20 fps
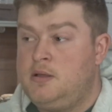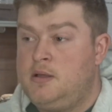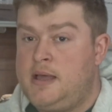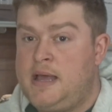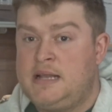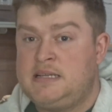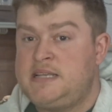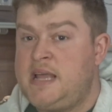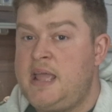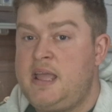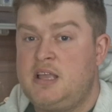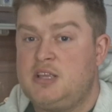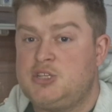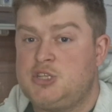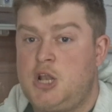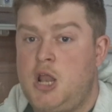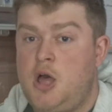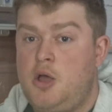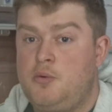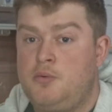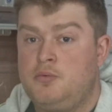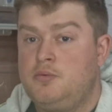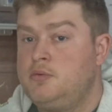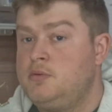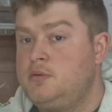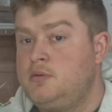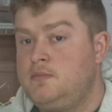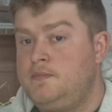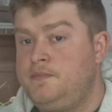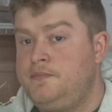And take it slow.
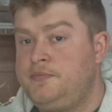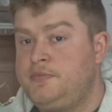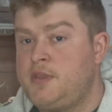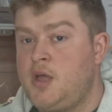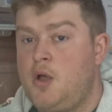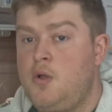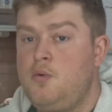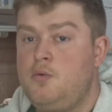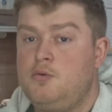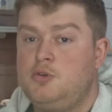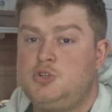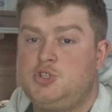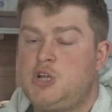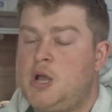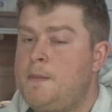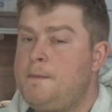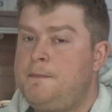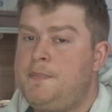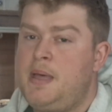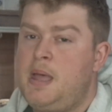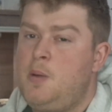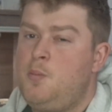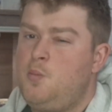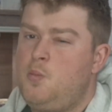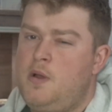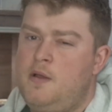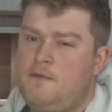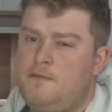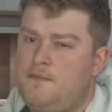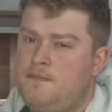Don't jump in
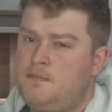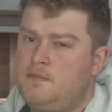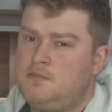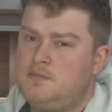with